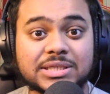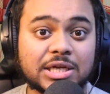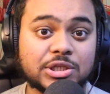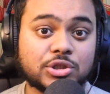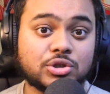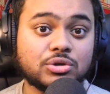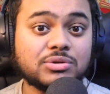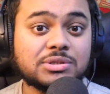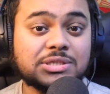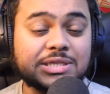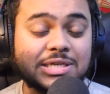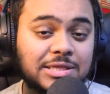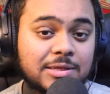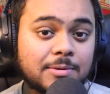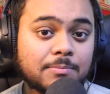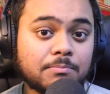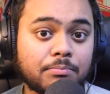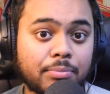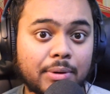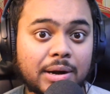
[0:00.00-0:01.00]
I do see
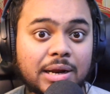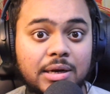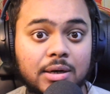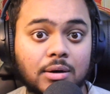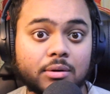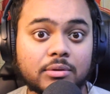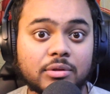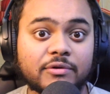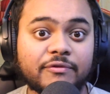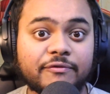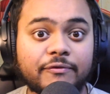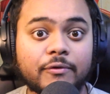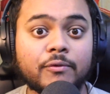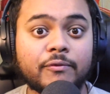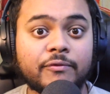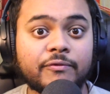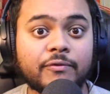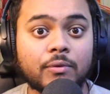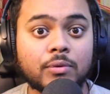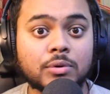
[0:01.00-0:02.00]
them bringing on the
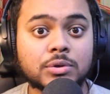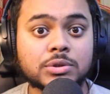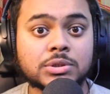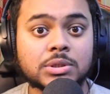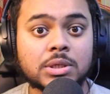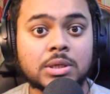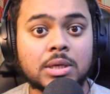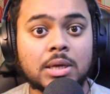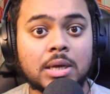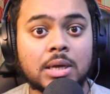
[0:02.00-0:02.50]
full force.